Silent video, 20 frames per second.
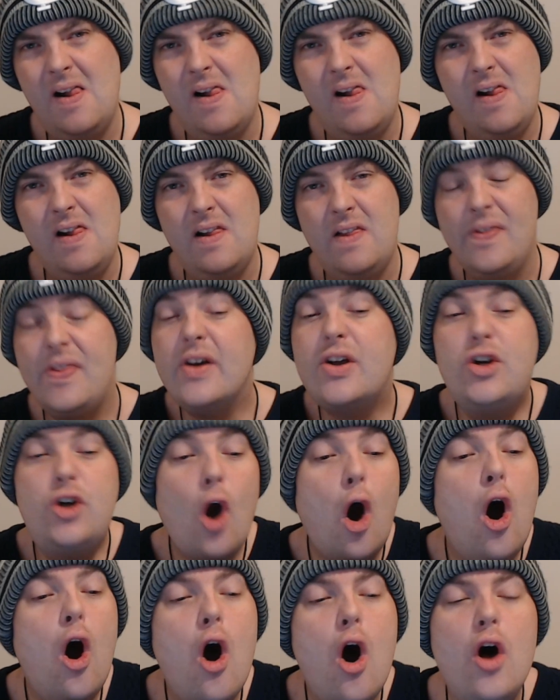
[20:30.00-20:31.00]
The
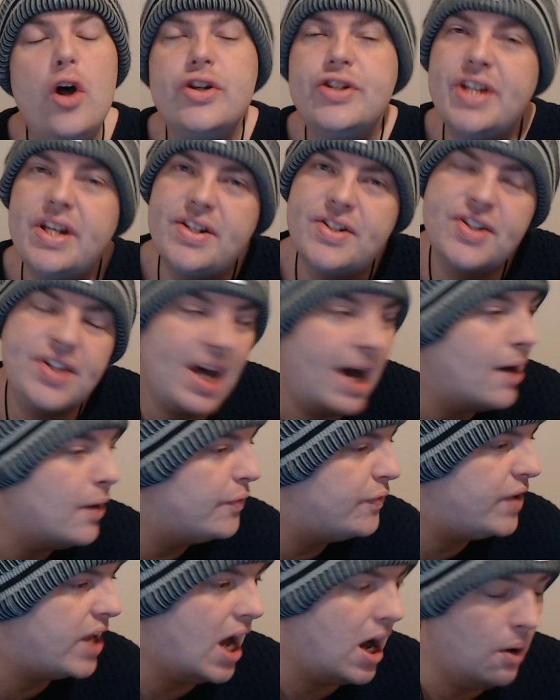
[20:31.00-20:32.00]
cause
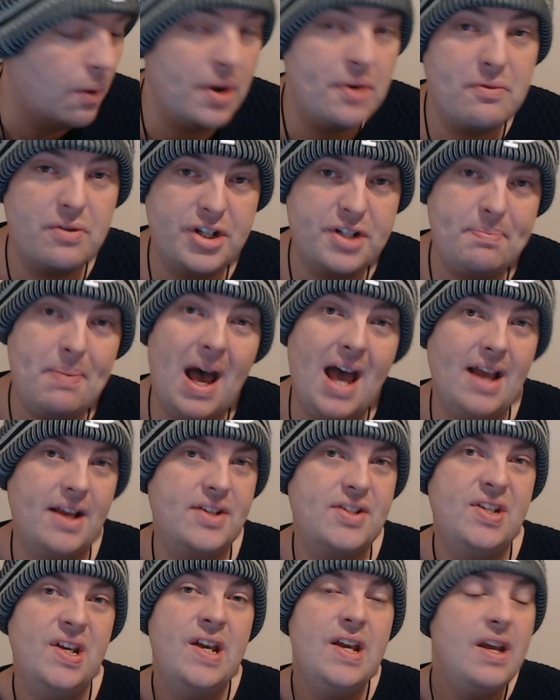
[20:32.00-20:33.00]
itself, Carlton
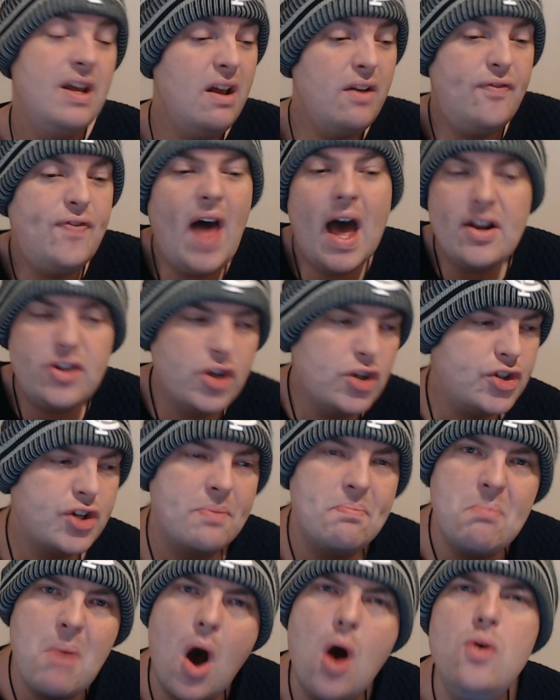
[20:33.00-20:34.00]
respects. If that doesn't
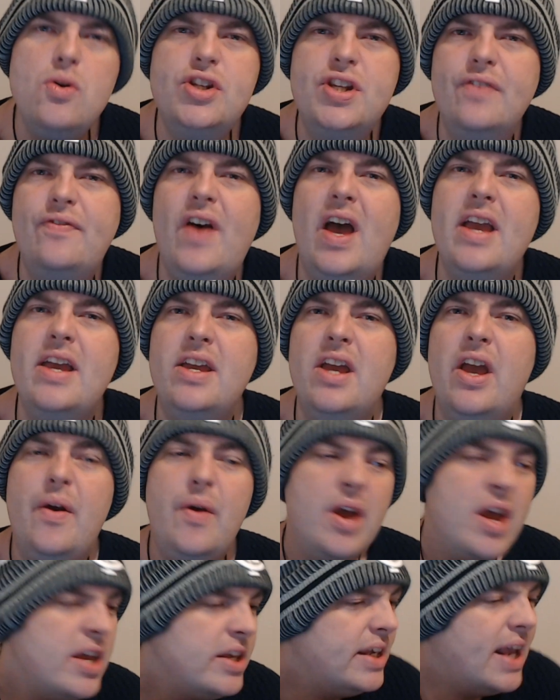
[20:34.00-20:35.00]
motivate you,
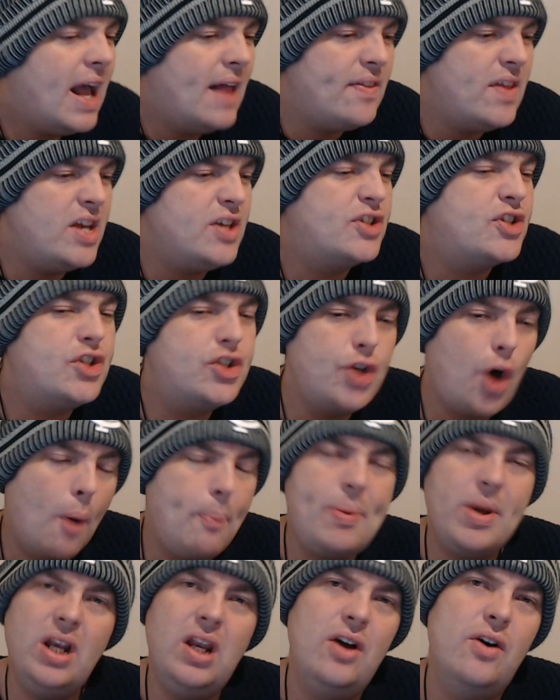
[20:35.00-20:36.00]
you get these
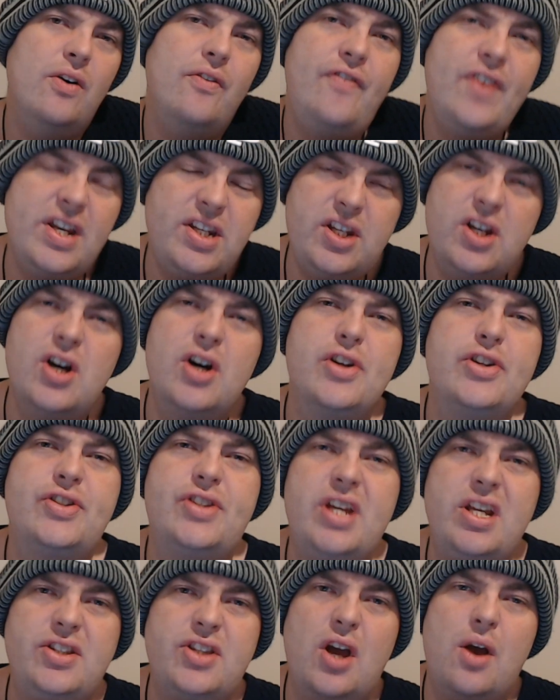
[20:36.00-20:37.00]
soppy little videos
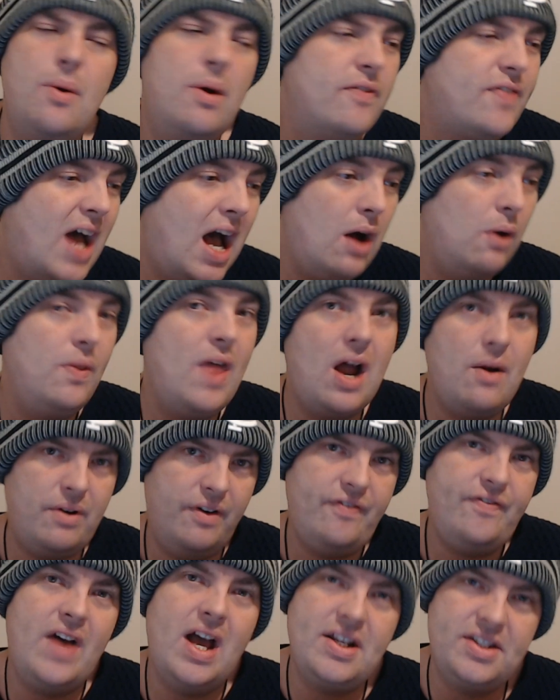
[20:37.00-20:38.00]
they do of how they're
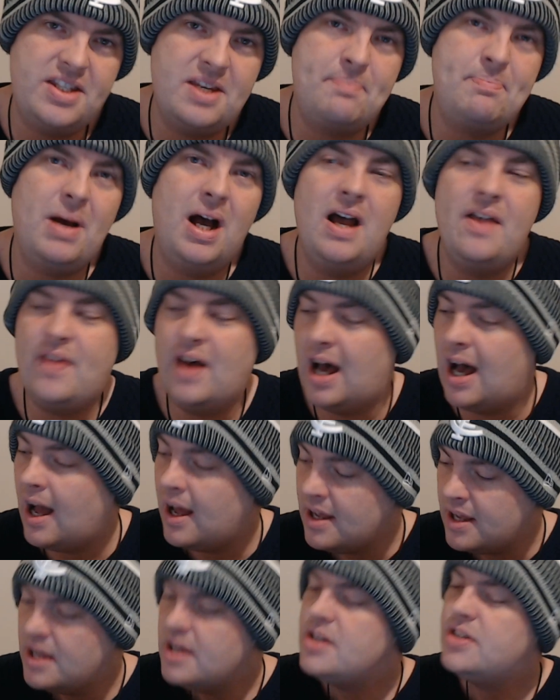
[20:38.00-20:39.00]
affected by that.
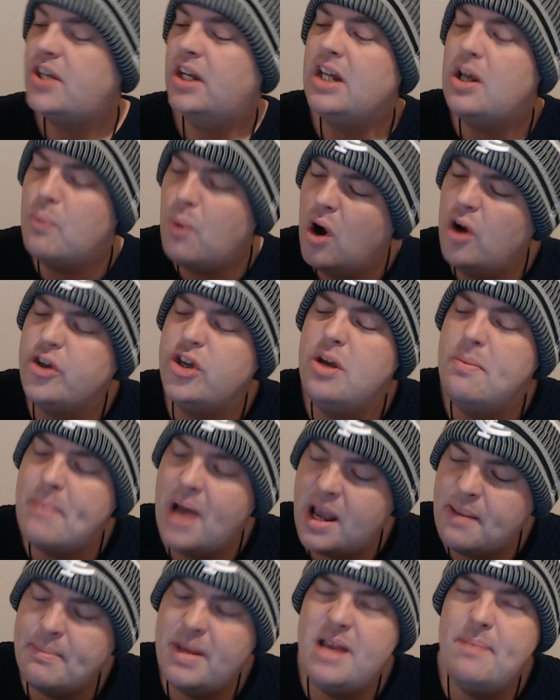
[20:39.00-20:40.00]
Tell you what, you
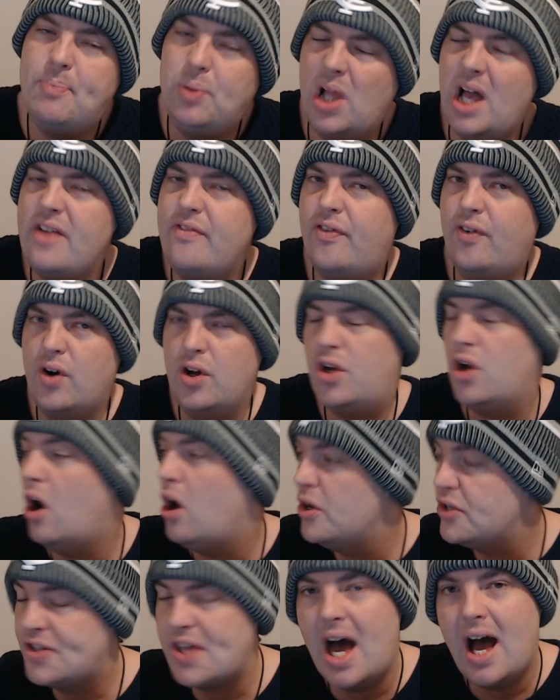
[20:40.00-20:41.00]
make me play for a
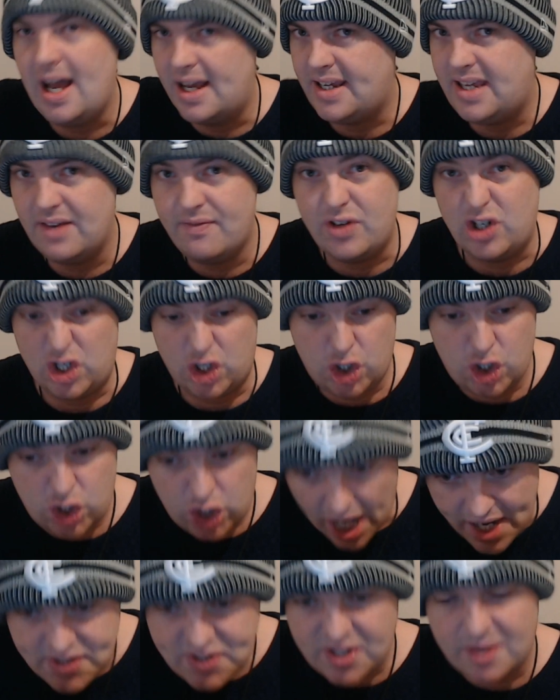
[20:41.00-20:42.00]
cause that I give a
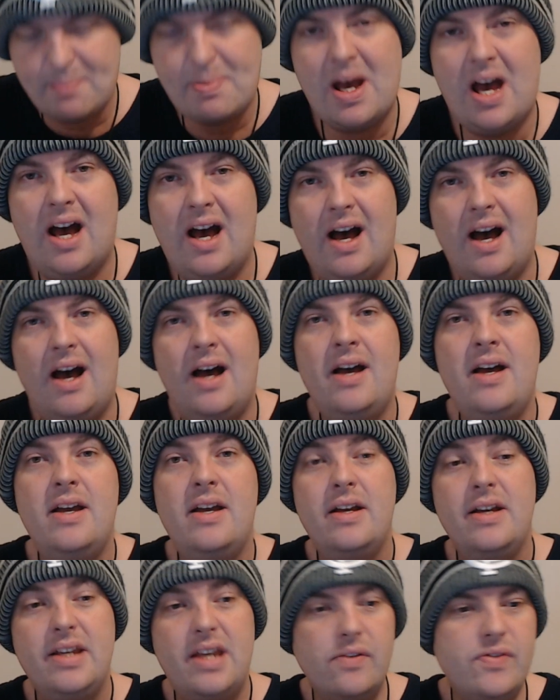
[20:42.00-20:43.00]
shit about.
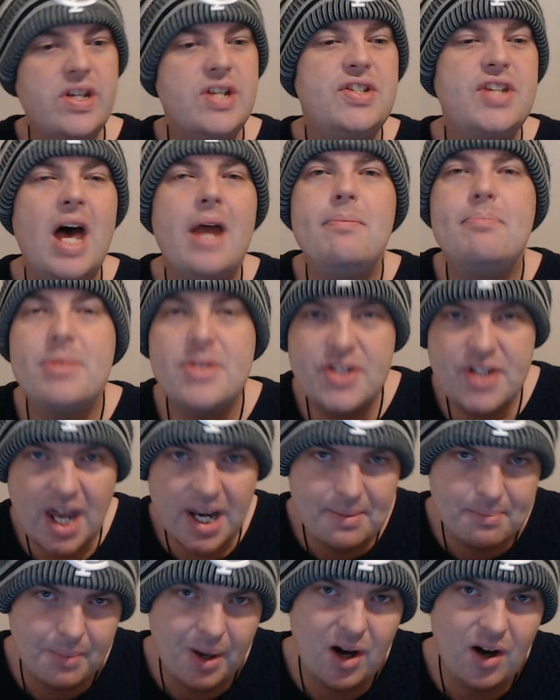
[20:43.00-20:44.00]
Give you
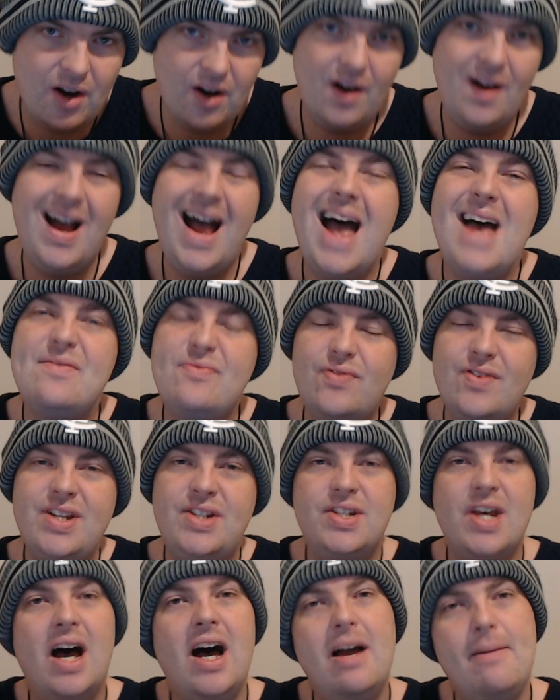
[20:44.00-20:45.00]
10% more every
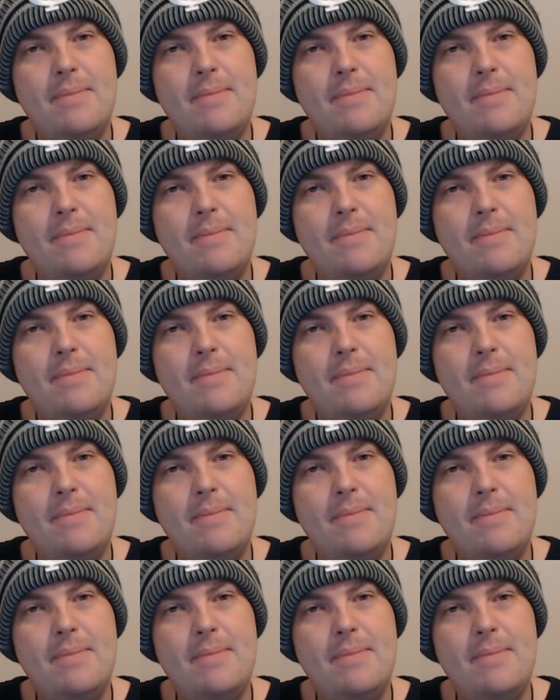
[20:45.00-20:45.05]
time.